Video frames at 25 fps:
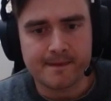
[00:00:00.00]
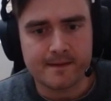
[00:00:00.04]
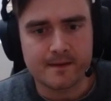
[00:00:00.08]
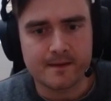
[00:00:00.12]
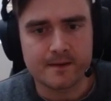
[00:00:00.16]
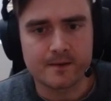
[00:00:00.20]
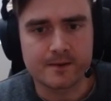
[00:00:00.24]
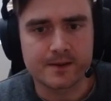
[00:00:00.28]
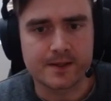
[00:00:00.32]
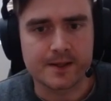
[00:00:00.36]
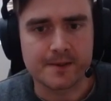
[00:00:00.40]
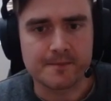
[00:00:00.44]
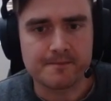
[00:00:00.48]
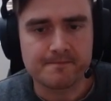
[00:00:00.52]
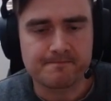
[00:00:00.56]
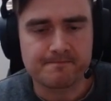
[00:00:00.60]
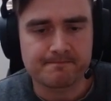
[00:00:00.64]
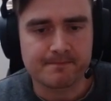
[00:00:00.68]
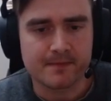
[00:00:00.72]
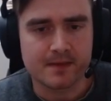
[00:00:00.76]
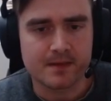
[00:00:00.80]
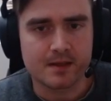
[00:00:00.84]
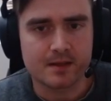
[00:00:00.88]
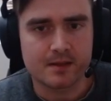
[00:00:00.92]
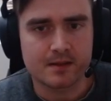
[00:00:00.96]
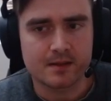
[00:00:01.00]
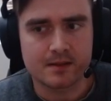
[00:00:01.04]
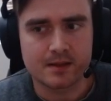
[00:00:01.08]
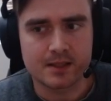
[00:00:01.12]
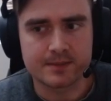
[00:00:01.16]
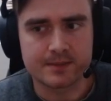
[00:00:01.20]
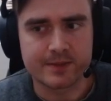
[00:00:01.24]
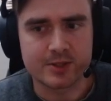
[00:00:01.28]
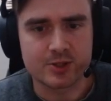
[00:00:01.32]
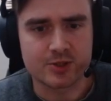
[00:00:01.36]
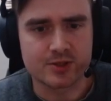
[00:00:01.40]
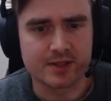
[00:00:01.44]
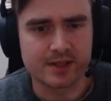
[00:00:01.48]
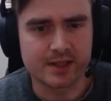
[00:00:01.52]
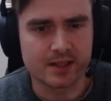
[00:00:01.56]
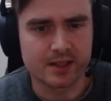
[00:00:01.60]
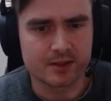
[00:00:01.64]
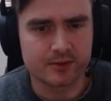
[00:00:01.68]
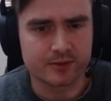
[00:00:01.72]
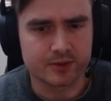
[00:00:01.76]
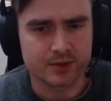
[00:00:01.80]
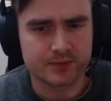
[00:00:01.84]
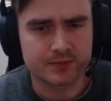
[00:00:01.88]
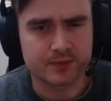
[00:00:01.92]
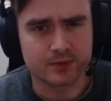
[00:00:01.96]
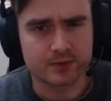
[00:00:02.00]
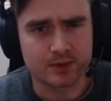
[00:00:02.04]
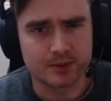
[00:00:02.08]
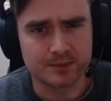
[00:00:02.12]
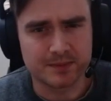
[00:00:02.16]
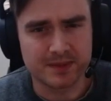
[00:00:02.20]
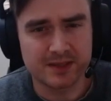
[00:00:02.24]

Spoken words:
Okay, as mentioned, he can transform,